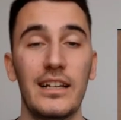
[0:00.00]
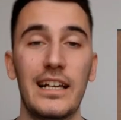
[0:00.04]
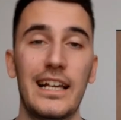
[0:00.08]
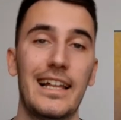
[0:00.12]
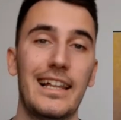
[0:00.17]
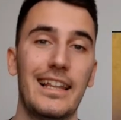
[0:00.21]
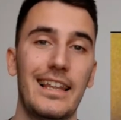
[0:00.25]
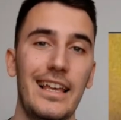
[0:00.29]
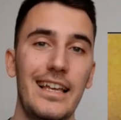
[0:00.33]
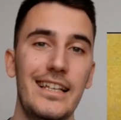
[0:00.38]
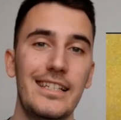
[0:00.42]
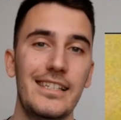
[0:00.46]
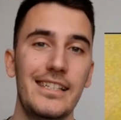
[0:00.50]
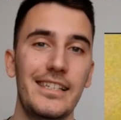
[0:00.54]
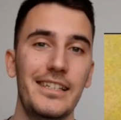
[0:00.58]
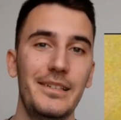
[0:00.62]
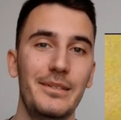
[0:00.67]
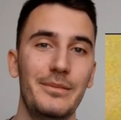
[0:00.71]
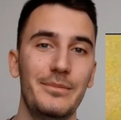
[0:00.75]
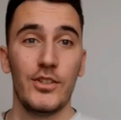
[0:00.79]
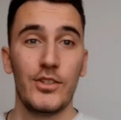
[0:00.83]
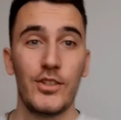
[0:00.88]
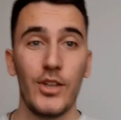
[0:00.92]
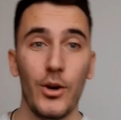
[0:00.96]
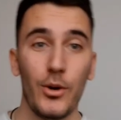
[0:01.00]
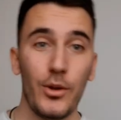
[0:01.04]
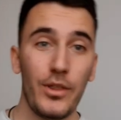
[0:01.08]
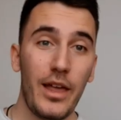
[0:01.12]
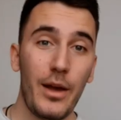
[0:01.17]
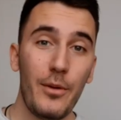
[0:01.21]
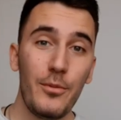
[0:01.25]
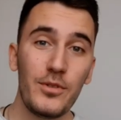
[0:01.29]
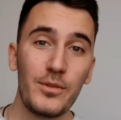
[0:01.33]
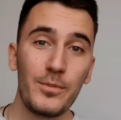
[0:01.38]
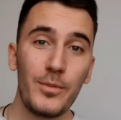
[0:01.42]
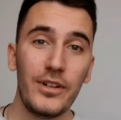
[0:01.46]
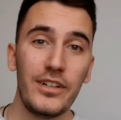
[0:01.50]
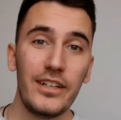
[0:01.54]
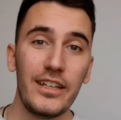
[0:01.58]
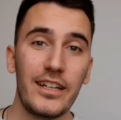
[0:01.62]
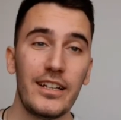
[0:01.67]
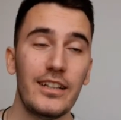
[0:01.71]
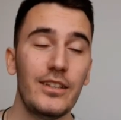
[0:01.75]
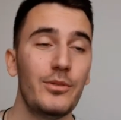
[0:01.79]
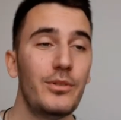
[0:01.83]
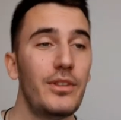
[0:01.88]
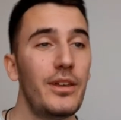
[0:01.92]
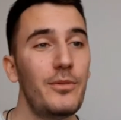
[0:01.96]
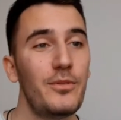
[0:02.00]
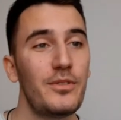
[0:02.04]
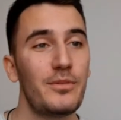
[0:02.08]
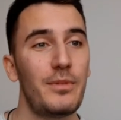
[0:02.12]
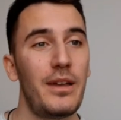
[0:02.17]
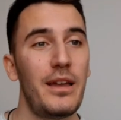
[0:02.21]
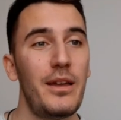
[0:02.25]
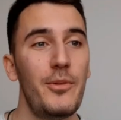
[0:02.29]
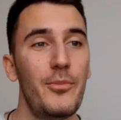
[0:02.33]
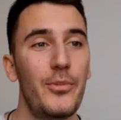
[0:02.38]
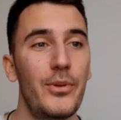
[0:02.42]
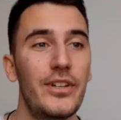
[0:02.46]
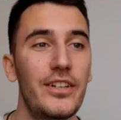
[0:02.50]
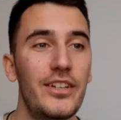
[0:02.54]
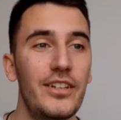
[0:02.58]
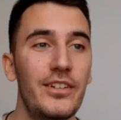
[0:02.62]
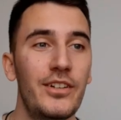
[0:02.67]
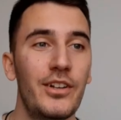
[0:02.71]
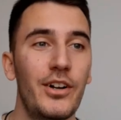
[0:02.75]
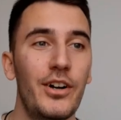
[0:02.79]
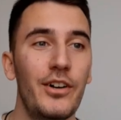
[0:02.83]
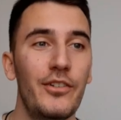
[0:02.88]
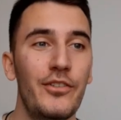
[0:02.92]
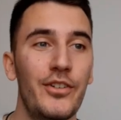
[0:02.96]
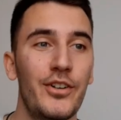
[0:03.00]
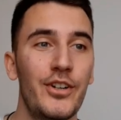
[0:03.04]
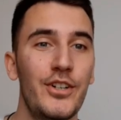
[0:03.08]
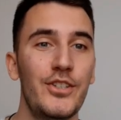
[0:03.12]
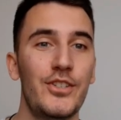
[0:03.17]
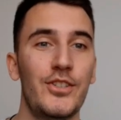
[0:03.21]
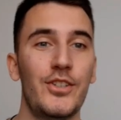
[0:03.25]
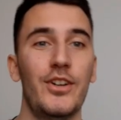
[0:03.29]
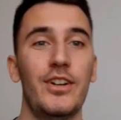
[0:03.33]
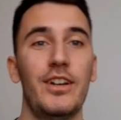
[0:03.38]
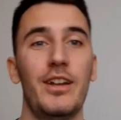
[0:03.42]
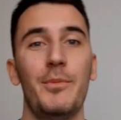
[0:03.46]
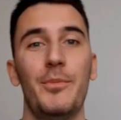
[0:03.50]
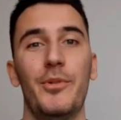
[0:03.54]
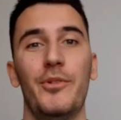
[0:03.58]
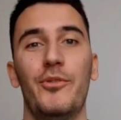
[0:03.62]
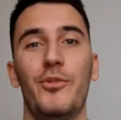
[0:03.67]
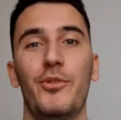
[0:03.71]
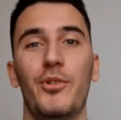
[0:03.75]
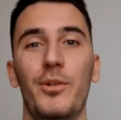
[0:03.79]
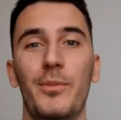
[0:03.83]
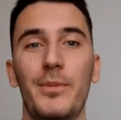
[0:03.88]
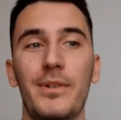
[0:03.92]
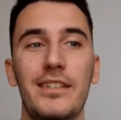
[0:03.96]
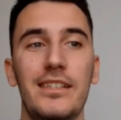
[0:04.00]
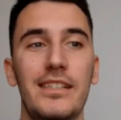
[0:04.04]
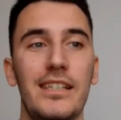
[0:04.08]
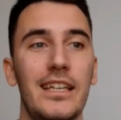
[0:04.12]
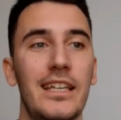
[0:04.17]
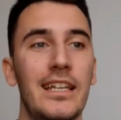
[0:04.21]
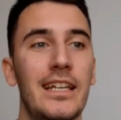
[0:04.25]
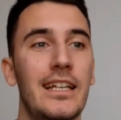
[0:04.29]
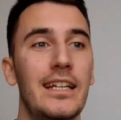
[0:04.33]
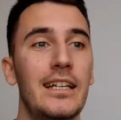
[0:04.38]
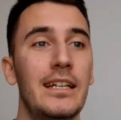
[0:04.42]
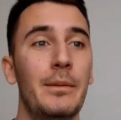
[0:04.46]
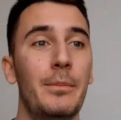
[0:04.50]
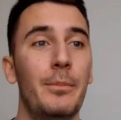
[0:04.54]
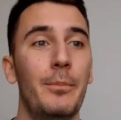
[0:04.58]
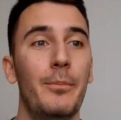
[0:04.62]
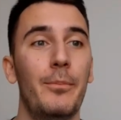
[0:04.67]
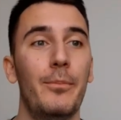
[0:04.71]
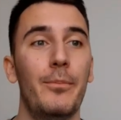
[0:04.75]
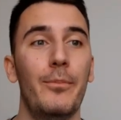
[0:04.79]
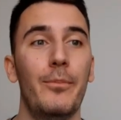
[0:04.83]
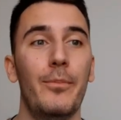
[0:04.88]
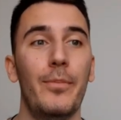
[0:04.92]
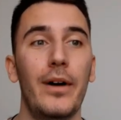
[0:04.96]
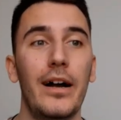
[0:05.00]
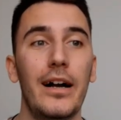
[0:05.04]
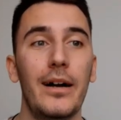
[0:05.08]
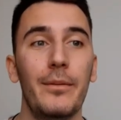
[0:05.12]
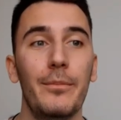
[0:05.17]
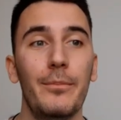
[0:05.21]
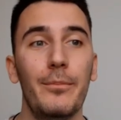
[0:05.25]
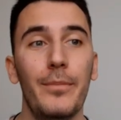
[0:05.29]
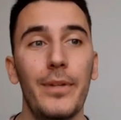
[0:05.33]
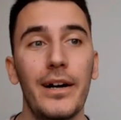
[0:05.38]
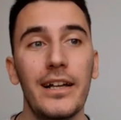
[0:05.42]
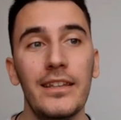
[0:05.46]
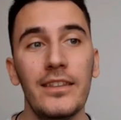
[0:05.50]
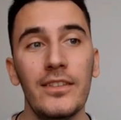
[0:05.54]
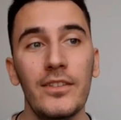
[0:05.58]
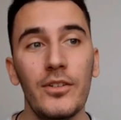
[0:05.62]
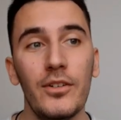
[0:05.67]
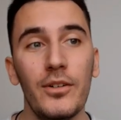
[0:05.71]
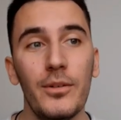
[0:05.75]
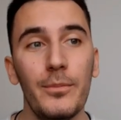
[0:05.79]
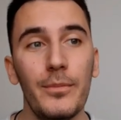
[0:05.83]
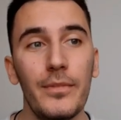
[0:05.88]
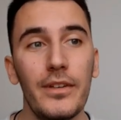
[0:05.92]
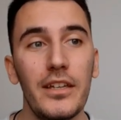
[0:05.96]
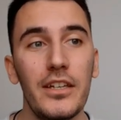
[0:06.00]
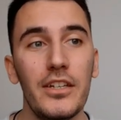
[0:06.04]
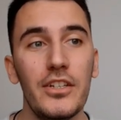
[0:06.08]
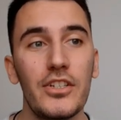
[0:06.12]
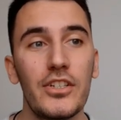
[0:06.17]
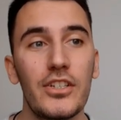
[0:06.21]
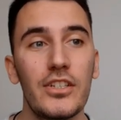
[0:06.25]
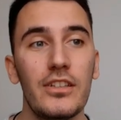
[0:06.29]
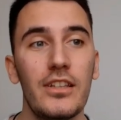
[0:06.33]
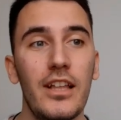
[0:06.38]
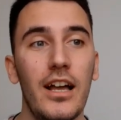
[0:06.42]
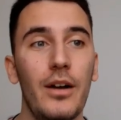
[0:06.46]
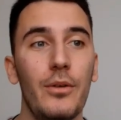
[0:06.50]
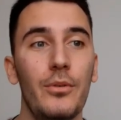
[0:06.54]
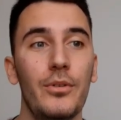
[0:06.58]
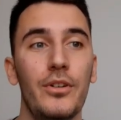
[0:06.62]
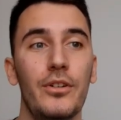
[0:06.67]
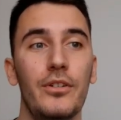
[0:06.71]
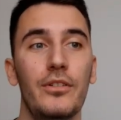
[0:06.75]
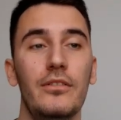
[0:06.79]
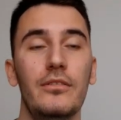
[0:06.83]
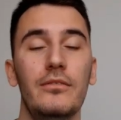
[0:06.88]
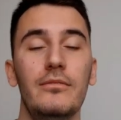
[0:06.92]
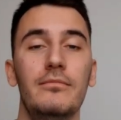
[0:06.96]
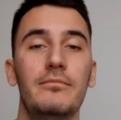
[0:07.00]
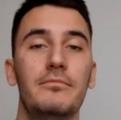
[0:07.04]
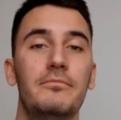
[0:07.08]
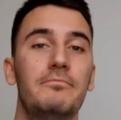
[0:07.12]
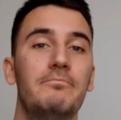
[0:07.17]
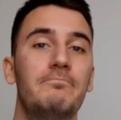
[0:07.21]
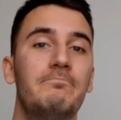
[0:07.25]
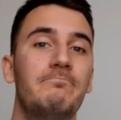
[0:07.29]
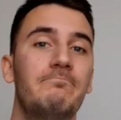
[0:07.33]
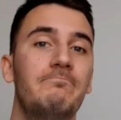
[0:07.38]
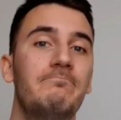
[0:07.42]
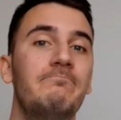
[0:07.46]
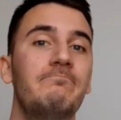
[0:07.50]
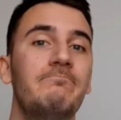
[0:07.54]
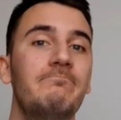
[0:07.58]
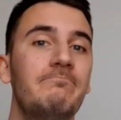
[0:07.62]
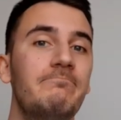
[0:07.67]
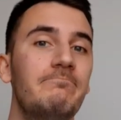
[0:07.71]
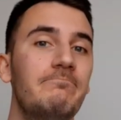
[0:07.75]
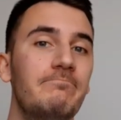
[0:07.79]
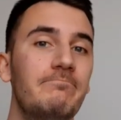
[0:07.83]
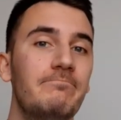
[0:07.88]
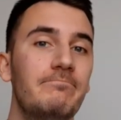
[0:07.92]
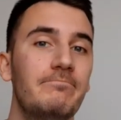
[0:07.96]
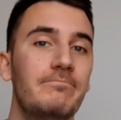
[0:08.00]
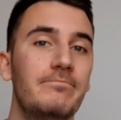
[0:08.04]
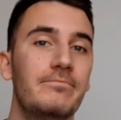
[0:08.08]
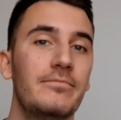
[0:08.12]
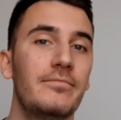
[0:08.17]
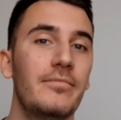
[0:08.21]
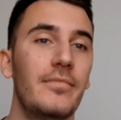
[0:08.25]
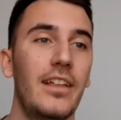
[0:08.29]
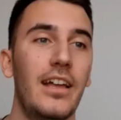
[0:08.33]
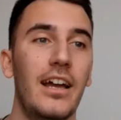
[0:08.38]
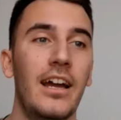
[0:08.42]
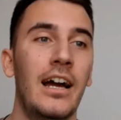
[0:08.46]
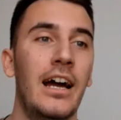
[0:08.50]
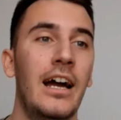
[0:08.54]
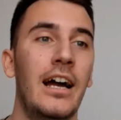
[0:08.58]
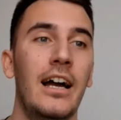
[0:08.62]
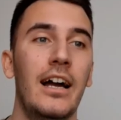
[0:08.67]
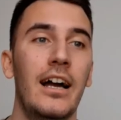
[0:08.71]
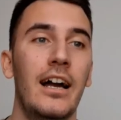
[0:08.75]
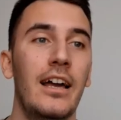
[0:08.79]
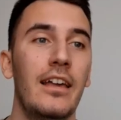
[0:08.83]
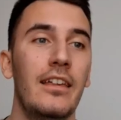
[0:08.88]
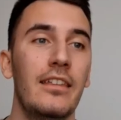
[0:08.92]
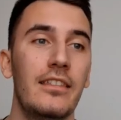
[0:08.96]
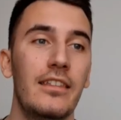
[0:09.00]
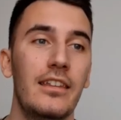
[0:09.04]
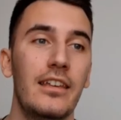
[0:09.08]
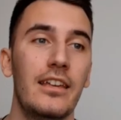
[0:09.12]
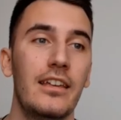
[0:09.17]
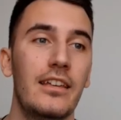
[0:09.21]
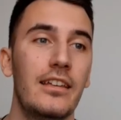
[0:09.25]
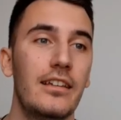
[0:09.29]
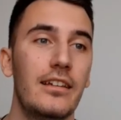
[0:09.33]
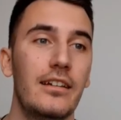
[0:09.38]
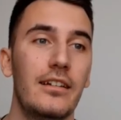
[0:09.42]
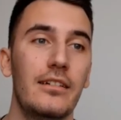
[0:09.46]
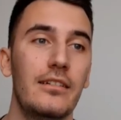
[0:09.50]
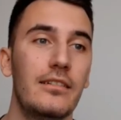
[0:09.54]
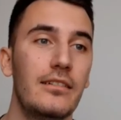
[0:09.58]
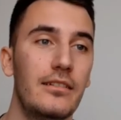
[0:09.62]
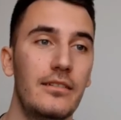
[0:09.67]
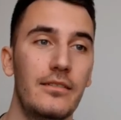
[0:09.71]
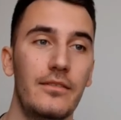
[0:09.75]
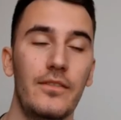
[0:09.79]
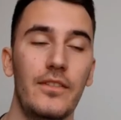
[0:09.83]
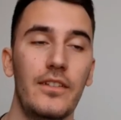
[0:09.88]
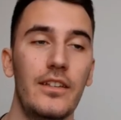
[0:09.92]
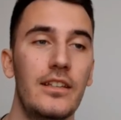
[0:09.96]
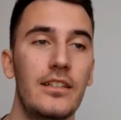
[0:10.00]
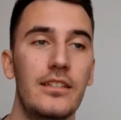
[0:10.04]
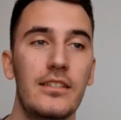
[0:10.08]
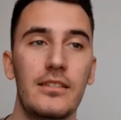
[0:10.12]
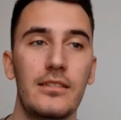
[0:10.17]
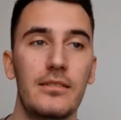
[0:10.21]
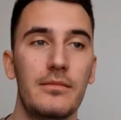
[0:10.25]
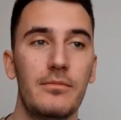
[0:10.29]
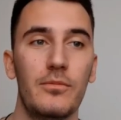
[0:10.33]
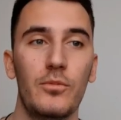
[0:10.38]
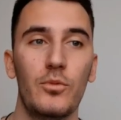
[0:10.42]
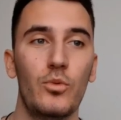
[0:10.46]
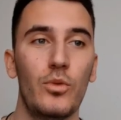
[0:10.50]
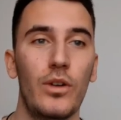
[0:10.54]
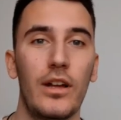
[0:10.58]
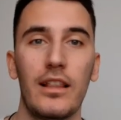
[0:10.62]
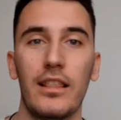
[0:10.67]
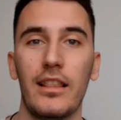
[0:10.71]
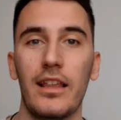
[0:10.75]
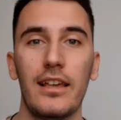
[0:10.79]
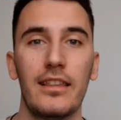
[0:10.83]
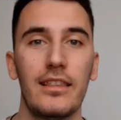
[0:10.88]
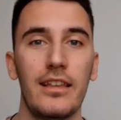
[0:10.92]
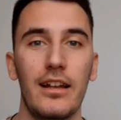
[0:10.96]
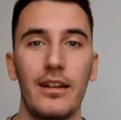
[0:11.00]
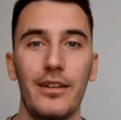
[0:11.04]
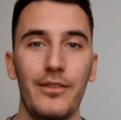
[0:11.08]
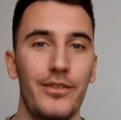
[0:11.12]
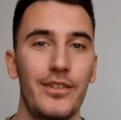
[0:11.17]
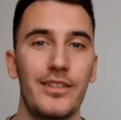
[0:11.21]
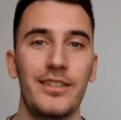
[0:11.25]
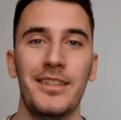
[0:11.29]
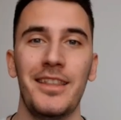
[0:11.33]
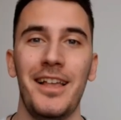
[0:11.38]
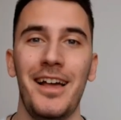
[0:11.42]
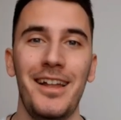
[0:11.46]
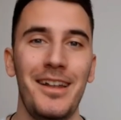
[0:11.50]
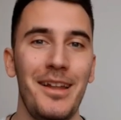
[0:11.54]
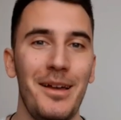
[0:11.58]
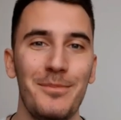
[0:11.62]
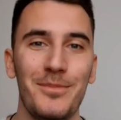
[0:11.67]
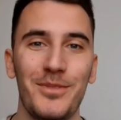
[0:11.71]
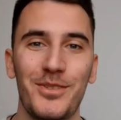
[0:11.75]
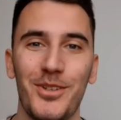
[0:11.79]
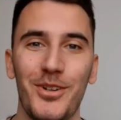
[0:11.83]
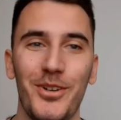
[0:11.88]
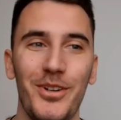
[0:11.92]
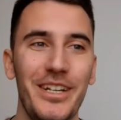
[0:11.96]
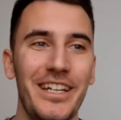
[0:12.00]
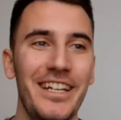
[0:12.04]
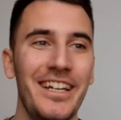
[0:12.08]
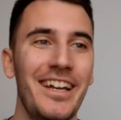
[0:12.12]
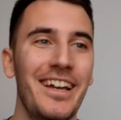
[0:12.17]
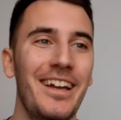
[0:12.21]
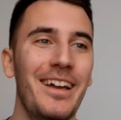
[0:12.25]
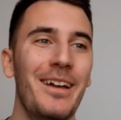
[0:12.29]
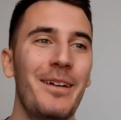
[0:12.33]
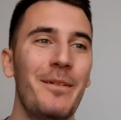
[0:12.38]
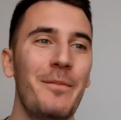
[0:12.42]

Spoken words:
Classic. So that was Monika Liu. That was my opinion of her song and performance in Pabandom Ishnaujo. I think it's read like that. If it's not, I'm sorry.